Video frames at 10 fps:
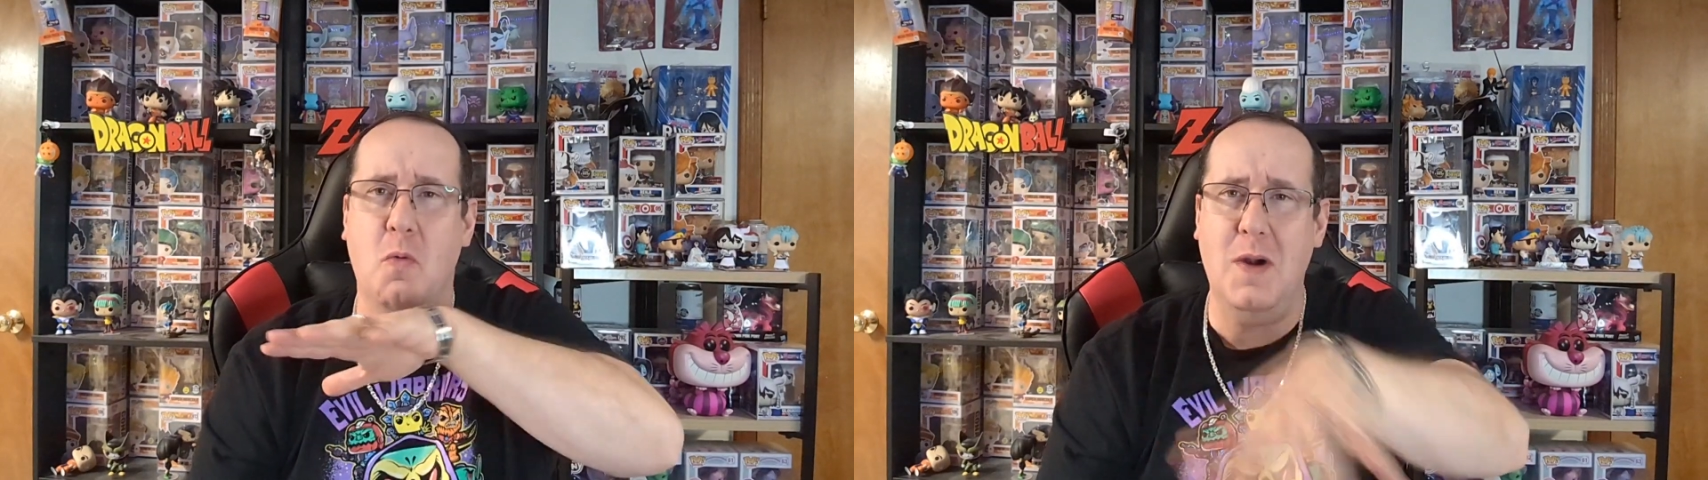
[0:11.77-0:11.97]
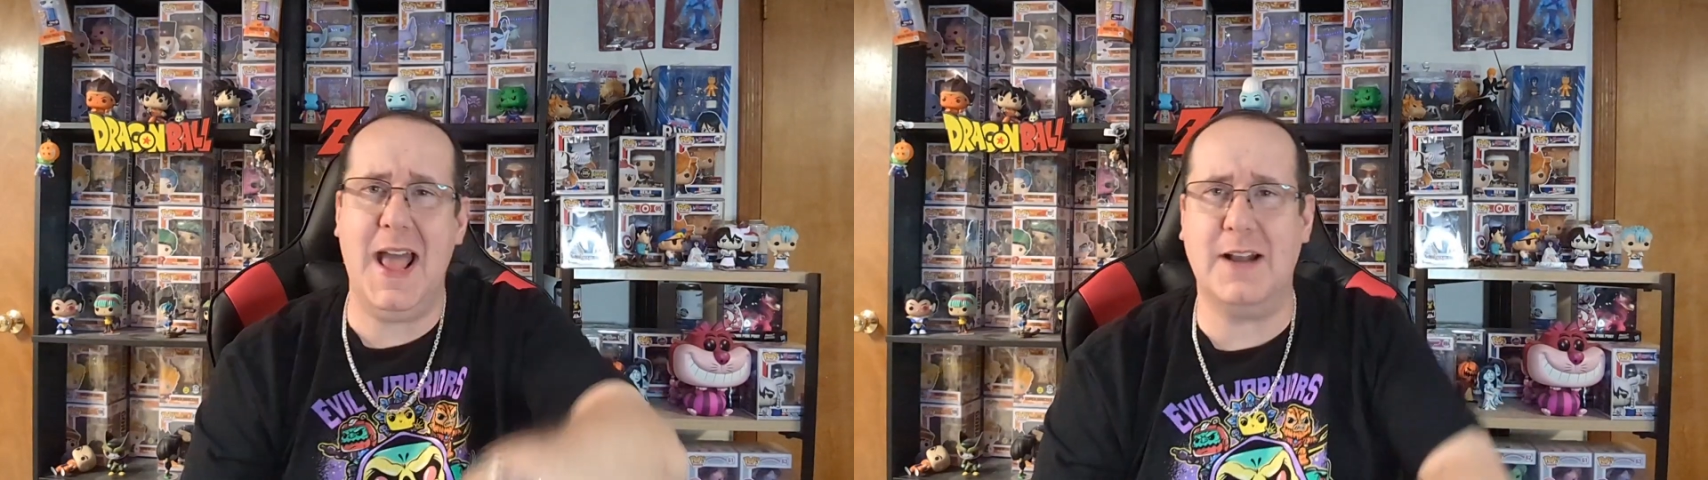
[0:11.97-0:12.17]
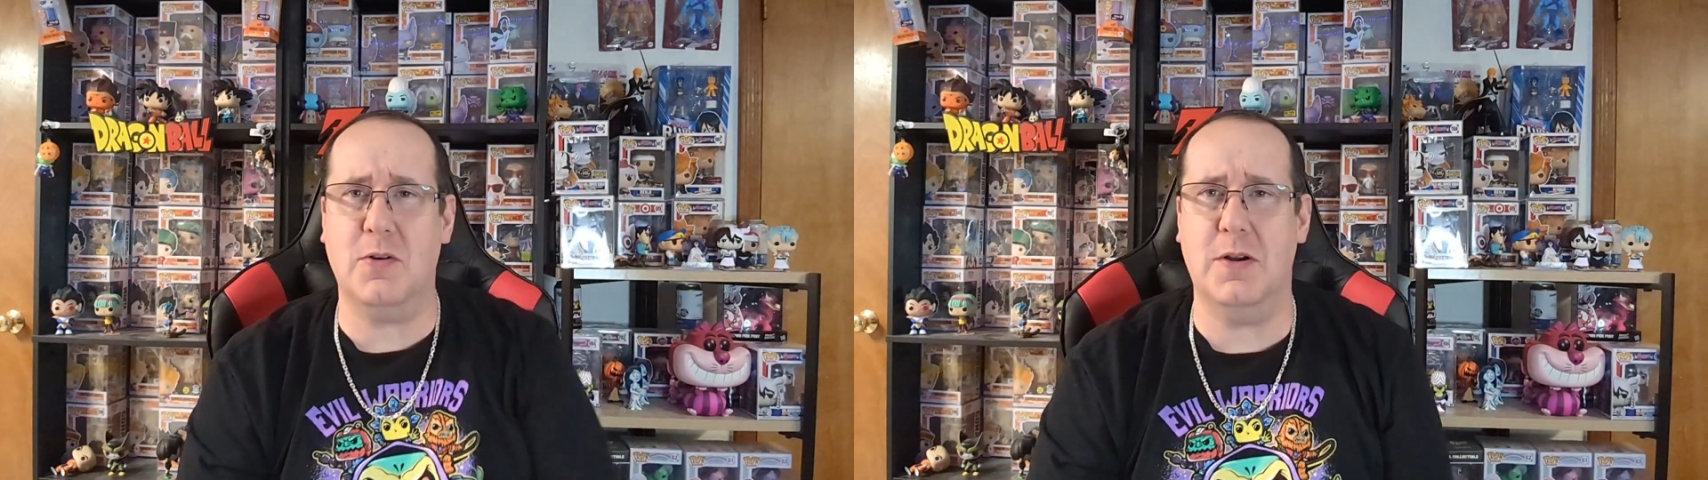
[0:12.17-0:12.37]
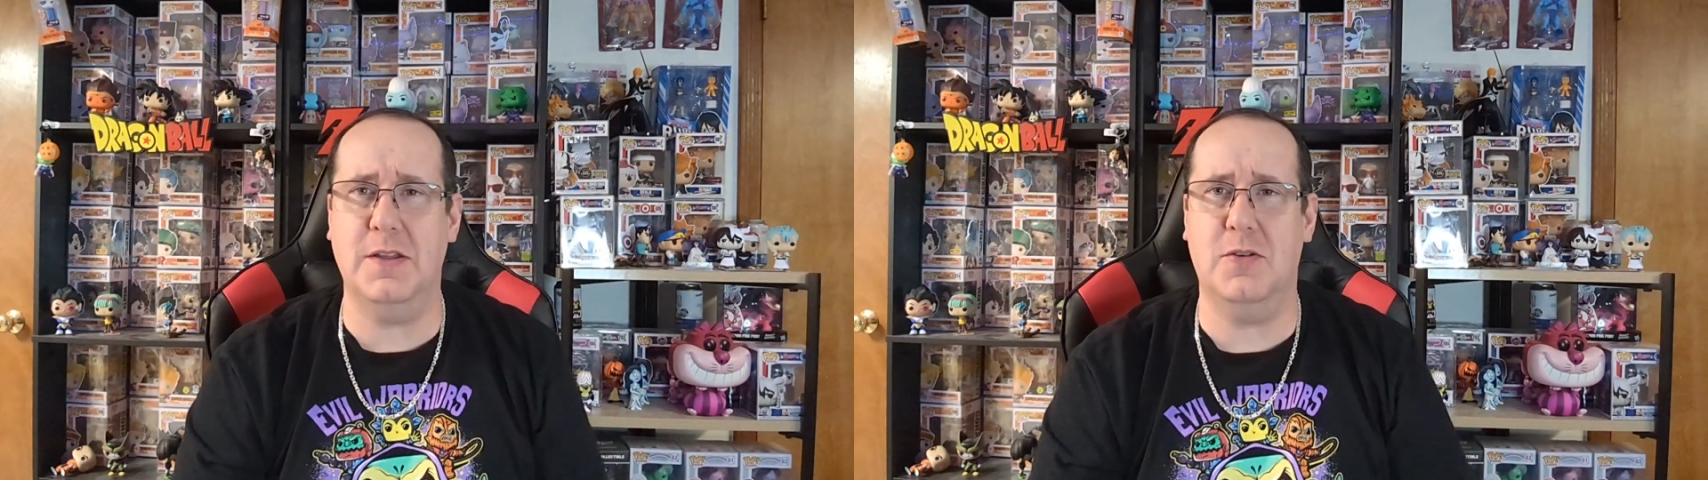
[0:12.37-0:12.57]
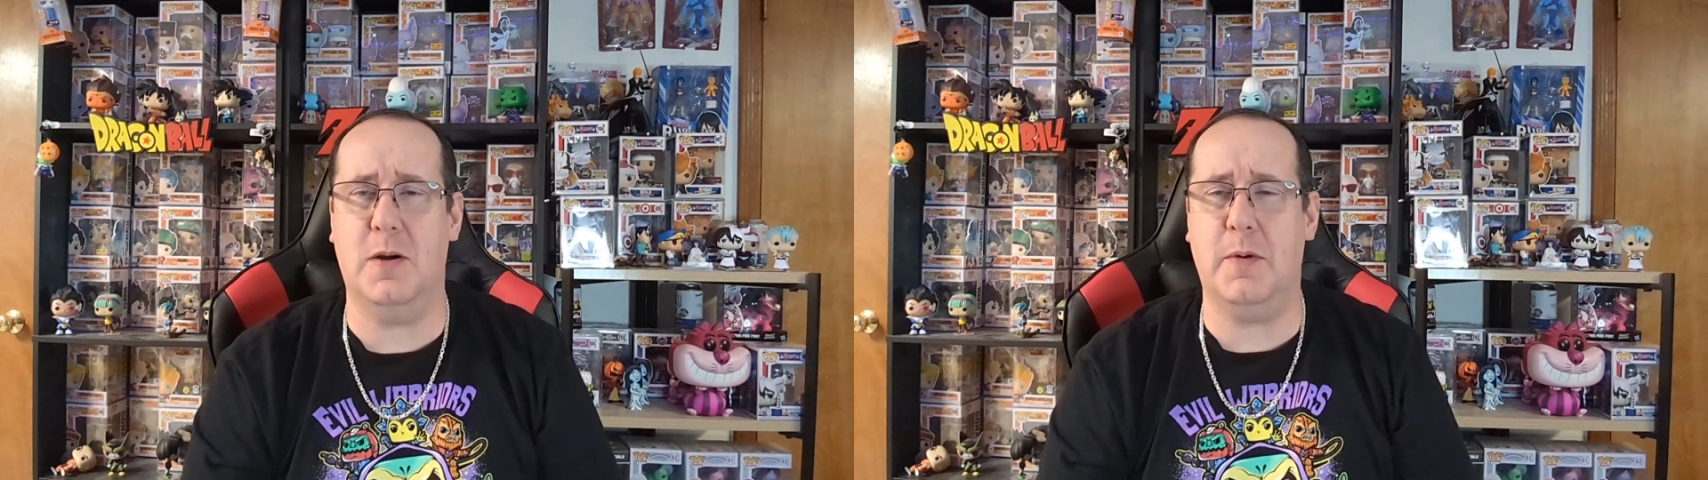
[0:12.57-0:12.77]
We're not going to
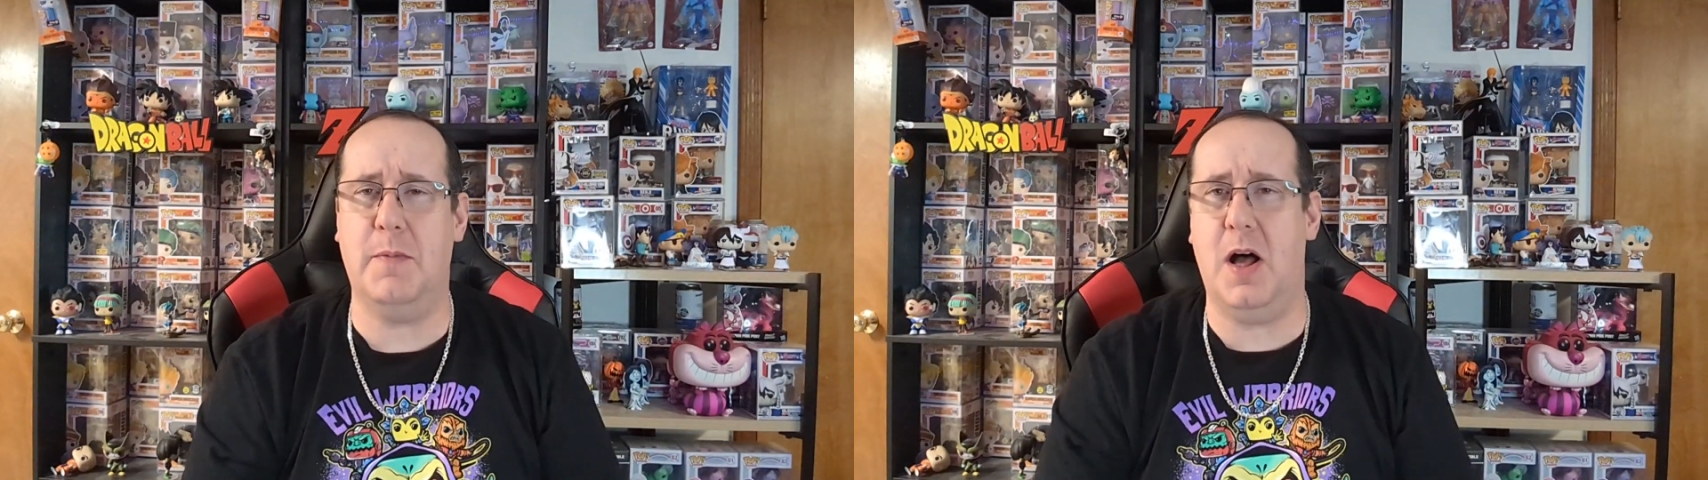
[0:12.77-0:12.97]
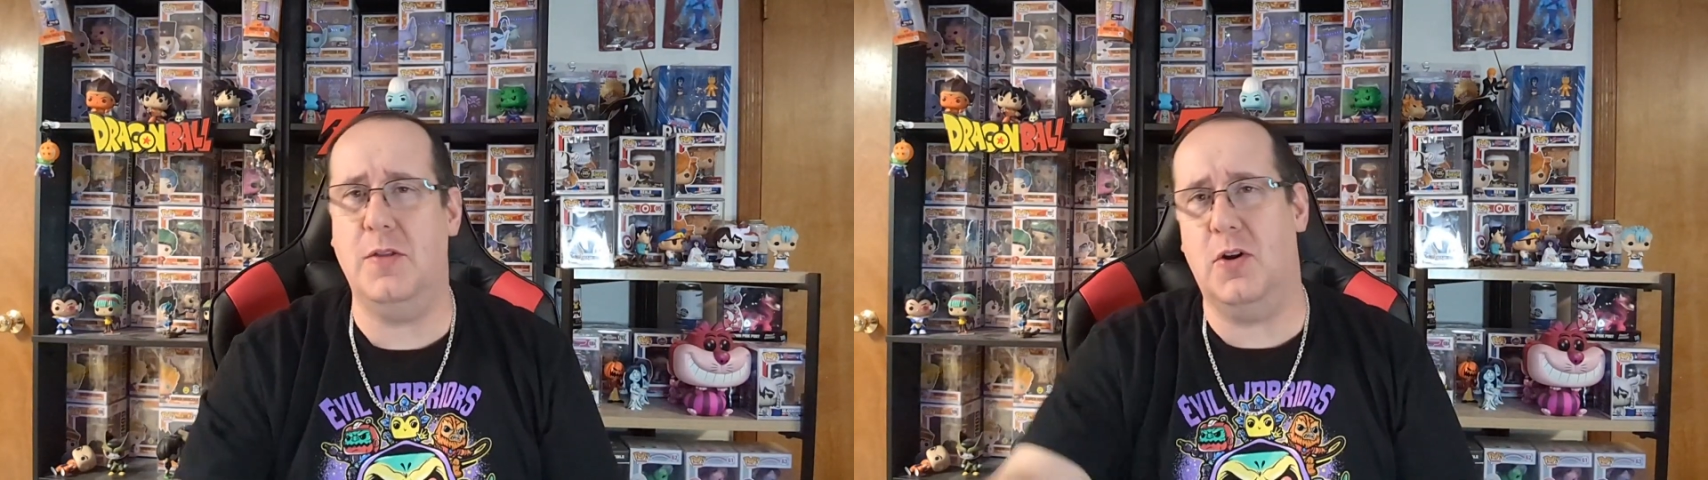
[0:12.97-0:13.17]
the normal mall.